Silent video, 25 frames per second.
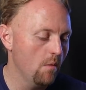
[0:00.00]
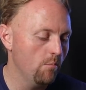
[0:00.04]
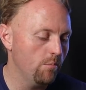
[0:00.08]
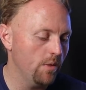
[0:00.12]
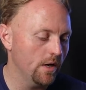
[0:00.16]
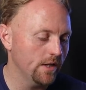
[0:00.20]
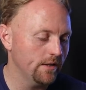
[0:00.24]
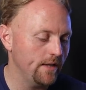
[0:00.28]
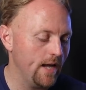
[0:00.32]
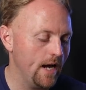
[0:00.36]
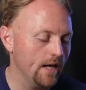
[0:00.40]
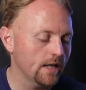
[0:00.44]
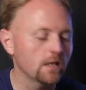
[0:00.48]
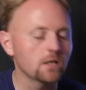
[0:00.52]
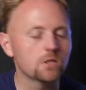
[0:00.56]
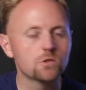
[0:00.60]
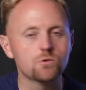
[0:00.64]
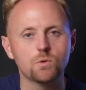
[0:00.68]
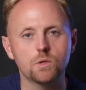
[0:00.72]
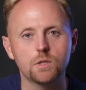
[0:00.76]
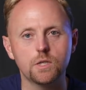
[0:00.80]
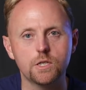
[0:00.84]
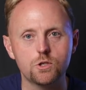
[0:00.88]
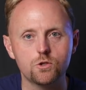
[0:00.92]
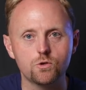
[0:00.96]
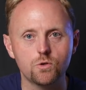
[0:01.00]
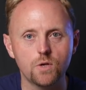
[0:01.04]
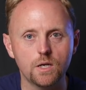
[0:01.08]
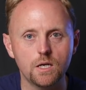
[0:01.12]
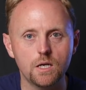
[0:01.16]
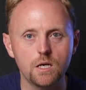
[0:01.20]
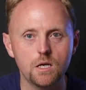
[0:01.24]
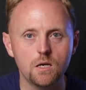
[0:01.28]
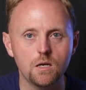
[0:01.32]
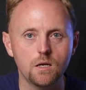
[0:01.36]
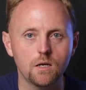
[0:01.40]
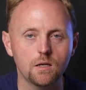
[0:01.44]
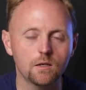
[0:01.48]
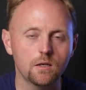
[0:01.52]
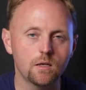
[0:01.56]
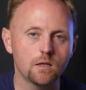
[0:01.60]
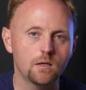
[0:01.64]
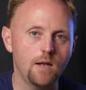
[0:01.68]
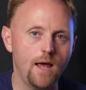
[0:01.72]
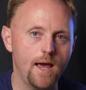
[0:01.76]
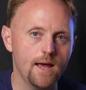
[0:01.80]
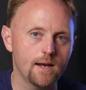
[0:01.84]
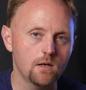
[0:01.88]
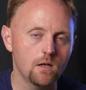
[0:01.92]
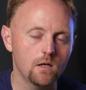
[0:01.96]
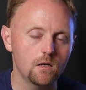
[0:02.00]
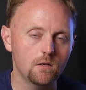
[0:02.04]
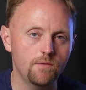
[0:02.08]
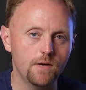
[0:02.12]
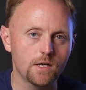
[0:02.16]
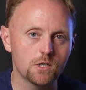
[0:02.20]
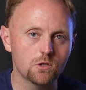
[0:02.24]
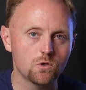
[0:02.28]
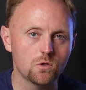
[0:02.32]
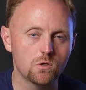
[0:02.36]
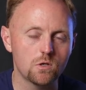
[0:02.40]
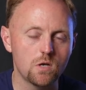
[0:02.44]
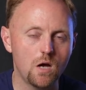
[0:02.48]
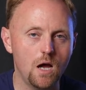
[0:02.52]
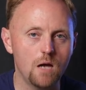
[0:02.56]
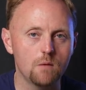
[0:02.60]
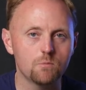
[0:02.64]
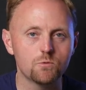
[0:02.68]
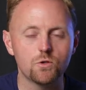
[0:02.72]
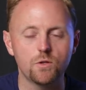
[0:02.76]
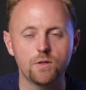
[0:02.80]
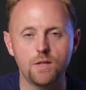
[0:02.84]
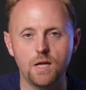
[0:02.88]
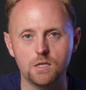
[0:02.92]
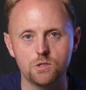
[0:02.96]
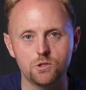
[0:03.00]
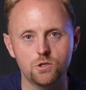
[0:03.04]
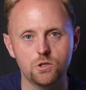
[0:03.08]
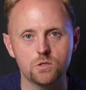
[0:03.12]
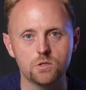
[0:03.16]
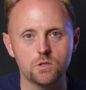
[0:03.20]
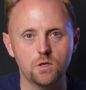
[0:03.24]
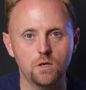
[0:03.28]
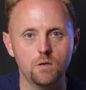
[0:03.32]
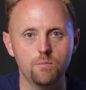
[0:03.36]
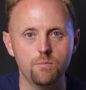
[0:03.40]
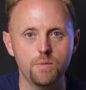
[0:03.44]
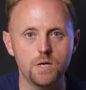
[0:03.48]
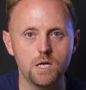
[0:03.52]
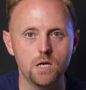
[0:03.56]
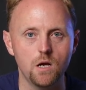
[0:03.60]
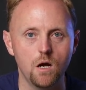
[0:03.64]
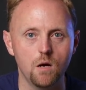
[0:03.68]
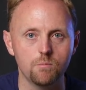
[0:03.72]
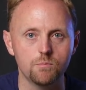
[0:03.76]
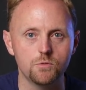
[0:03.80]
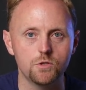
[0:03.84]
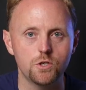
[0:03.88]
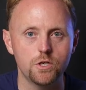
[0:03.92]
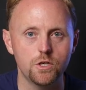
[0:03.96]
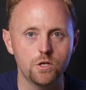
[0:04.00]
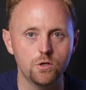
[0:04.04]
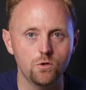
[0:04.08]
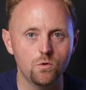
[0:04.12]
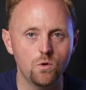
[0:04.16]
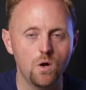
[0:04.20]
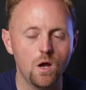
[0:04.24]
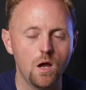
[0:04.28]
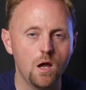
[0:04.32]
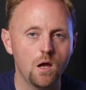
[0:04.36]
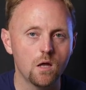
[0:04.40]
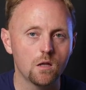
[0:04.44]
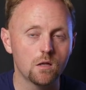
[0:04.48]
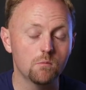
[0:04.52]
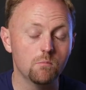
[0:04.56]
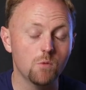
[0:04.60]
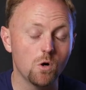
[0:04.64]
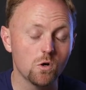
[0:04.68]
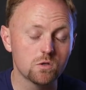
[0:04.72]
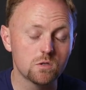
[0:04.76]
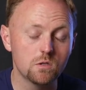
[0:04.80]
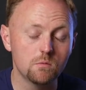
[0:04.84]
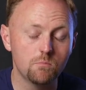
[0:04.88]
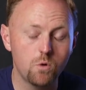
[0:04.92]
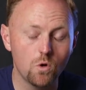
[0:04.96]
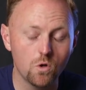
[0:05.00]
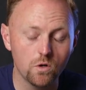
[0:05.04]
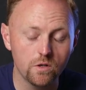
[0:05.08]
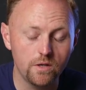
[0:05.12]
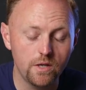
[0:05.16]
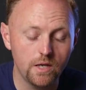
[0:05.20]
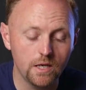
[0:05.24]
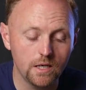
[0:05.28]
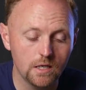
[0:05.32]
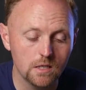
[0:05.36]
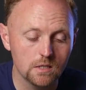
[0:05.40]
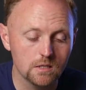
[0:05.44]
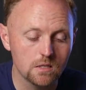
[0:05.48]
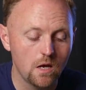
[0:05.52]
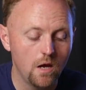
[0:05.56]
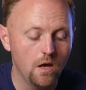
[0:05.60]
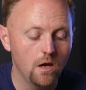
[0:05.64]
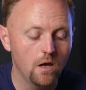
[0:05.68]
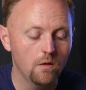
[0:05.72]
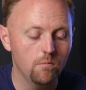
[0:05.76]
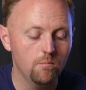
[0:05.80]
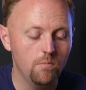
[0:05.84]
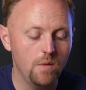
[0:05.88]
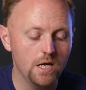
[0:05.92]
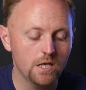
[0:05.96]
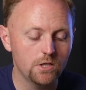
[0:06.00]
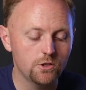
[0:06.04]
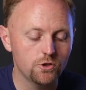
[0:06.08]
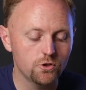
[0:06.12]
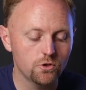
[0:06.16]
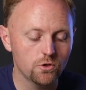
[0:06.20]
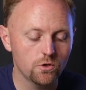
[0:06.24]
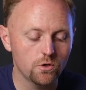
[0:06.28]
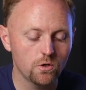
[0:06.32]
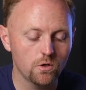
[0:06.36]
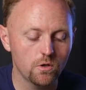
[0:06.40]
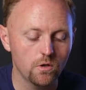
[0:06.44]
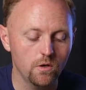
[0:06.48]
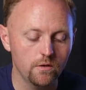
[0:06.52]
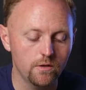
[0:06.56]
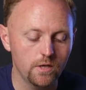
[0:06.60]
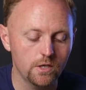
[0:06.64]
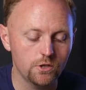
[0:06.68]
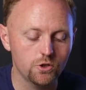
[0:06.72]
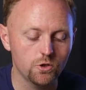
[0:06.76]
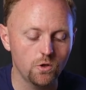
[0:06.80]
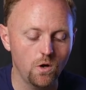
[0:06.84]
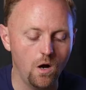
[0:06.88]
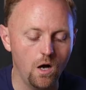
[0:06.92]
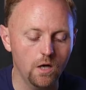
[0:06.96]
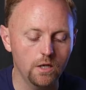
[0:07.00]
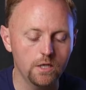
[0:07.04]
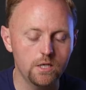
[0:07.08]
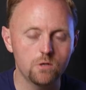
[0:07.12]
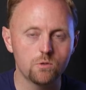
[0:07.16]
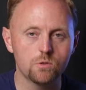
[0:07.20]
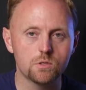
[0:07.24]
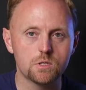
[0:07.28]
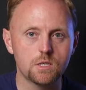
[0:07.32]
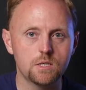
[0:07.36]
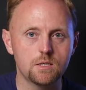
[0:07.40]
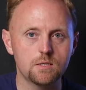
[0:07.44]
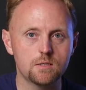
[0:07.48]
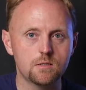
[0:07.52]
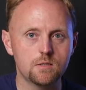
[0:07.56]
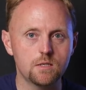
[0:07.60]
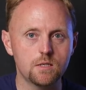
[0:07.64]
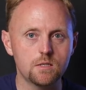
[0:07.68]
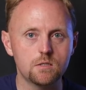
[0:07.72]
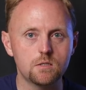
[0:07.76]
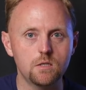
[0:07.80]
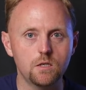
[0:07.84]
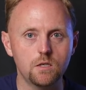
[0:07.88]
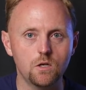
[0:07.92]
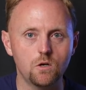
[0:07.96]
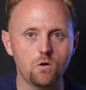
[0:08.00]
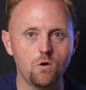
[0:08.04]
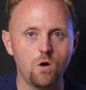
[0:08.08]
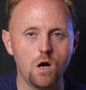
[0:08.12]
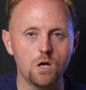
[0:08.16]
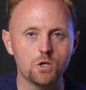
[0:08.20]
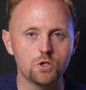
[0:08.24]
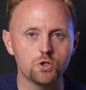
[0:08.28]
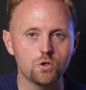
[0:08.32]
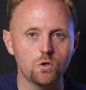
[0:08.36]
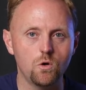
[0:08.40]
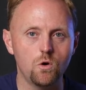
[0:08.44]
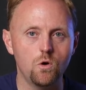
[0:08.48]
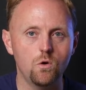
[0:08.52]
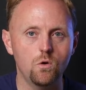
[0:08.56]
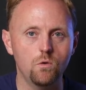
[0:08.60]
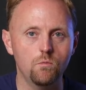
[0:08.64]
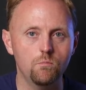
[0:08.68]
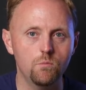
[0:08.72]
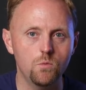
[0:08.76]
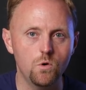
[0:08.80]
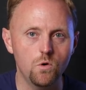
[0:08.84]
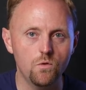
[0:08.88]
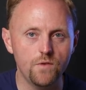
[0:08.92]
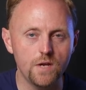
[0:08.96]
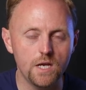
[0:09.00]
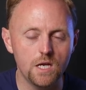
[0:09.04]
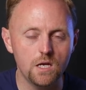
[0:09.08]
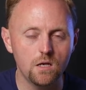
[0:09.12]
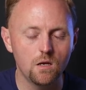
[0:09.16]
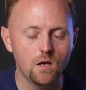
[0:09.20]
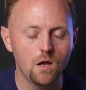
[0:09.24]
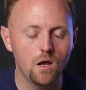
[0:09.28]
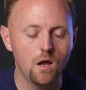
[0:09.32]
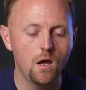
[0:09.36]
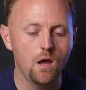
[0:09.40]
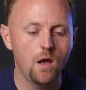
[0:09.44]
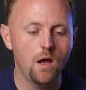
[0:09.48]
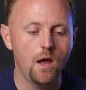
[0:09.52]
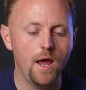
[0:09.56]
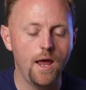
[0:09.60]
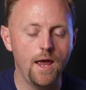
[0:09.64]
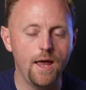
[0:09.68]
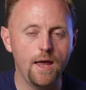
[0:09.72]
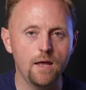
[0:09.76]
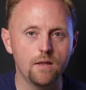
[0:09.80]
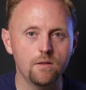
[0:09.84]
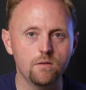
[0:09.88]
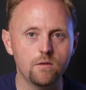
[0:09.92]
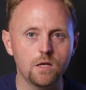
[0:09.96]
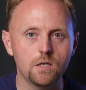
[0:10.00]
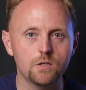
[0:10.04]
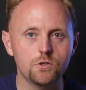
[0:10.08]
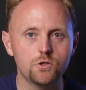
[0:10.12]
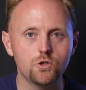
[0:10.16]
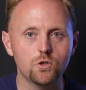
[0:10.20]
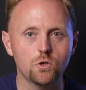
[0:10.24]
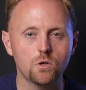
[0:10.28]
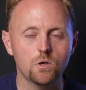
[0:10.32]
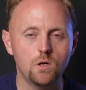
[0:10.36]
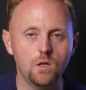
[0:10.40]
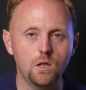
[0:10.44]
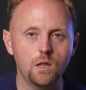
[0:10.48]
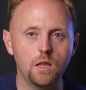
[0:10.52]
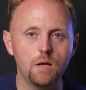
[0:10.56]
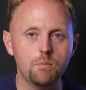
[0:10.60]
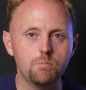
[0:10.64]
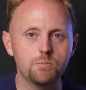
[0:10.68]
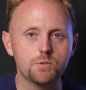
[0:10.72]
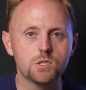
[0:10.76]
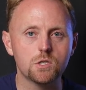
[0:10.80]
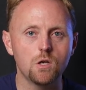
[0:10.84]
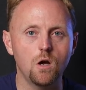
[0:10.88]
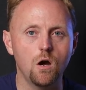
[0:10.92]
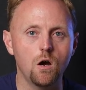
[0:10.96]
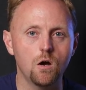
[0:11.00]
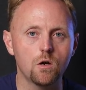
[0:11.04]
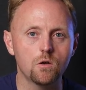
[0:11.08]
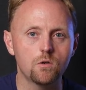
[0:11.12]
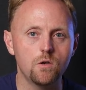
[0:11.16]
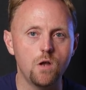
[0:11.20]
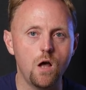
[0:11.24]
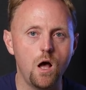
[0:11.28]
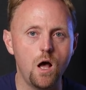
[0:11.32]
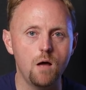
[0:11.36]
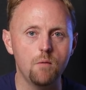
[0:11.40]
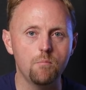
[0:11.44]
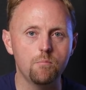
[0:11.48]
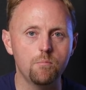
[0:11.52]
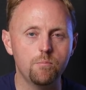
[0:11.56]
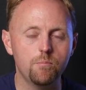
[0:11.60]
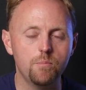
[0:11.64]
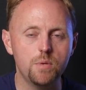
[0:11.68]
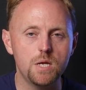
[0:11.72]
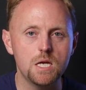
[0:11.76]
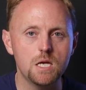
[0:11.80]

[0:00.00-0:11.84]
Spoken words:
But that gets really tricky and can add a lot of extra time, so that's just going to be up to you. The most important thing is make sure that your audio is consistent across your whole movie and that your clips are not